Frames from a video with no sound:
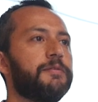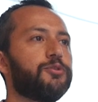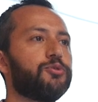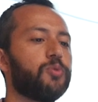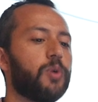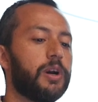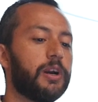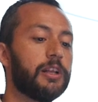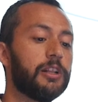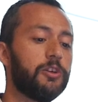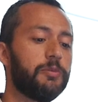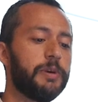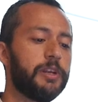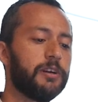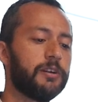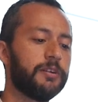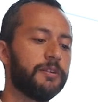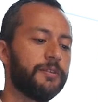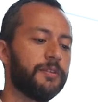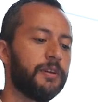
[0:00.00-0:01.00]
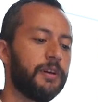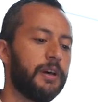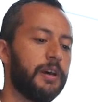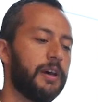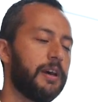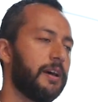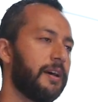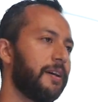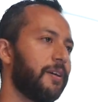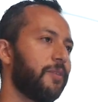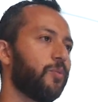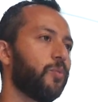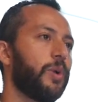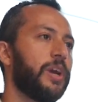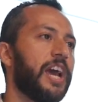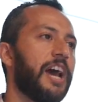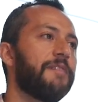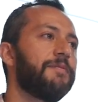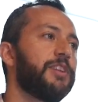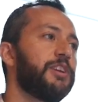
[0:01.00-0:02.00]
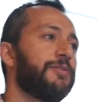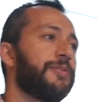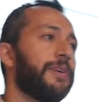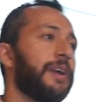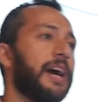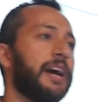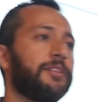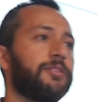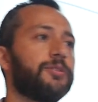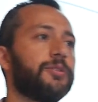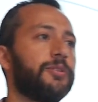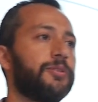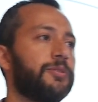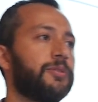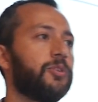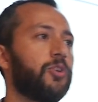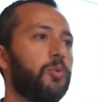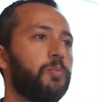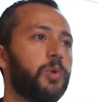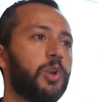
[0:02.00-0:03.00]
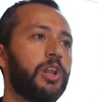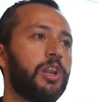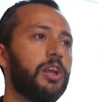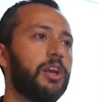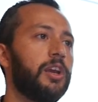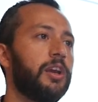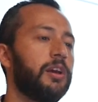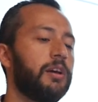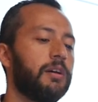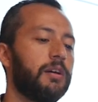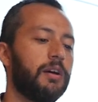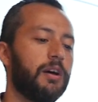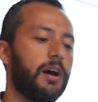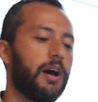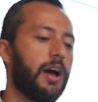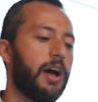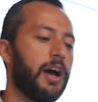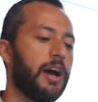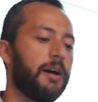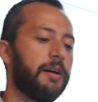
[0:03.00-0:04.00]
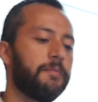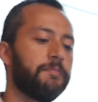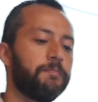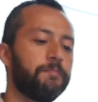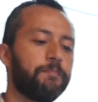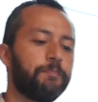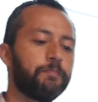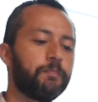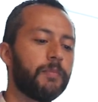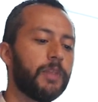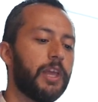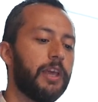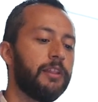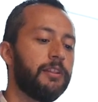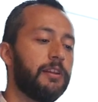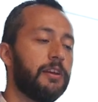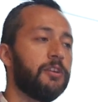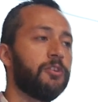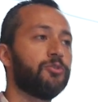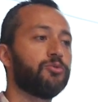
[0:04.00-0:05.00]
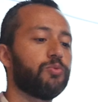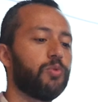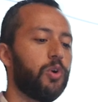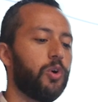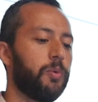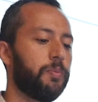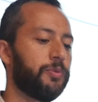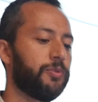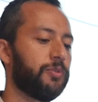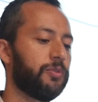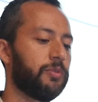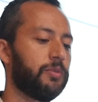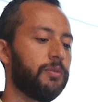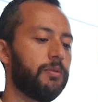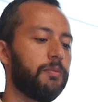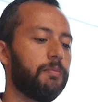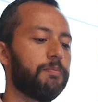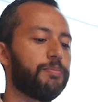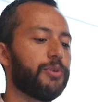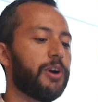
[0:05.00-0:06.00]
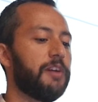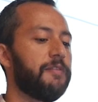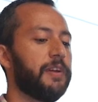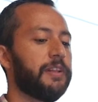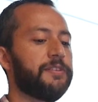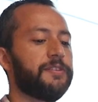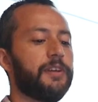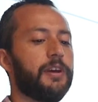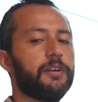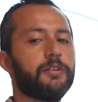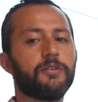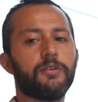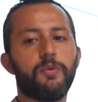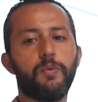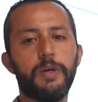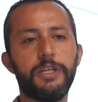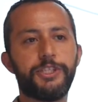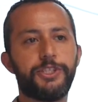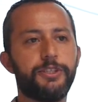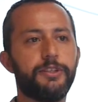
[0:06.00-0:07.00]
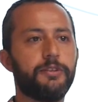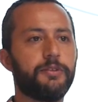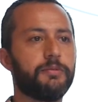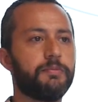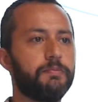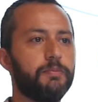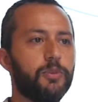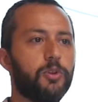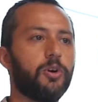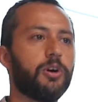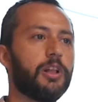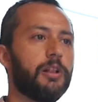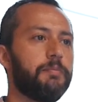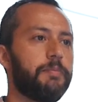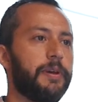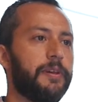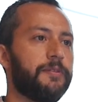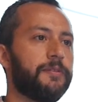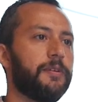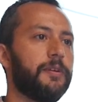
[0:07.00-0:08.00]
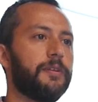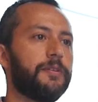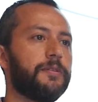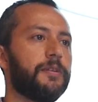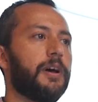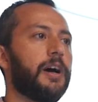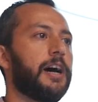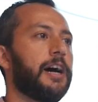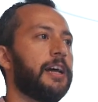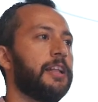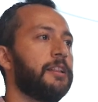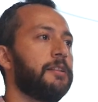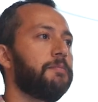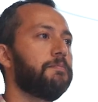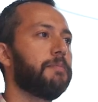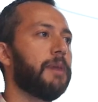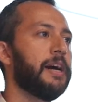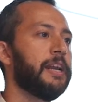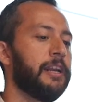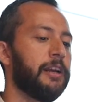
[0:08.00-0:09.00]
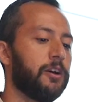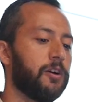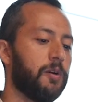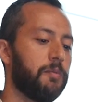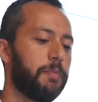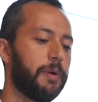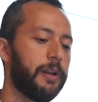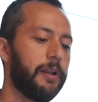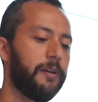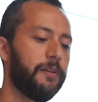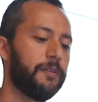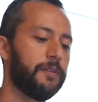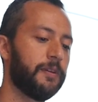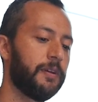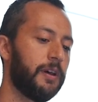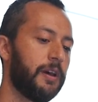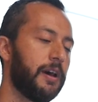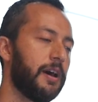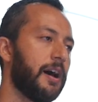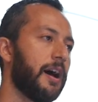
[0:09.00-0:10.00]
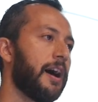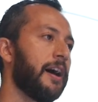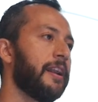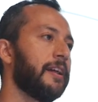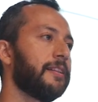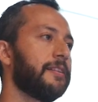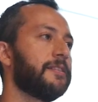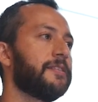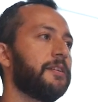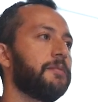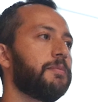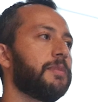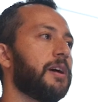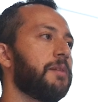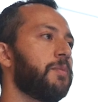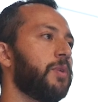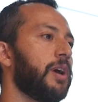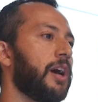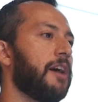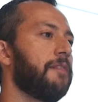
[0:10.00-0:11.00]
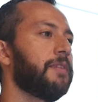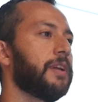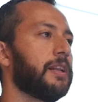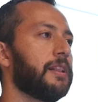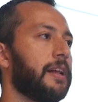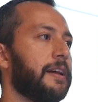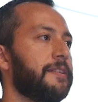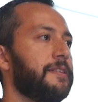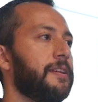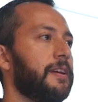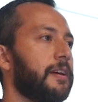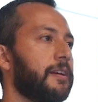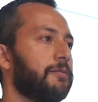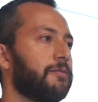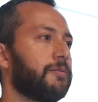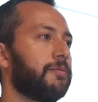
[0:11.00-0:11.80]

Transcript: square kilometers. We have different actors, community, indigenous groups, private sector, which is local business and mining companies. And at the same time, we have the classic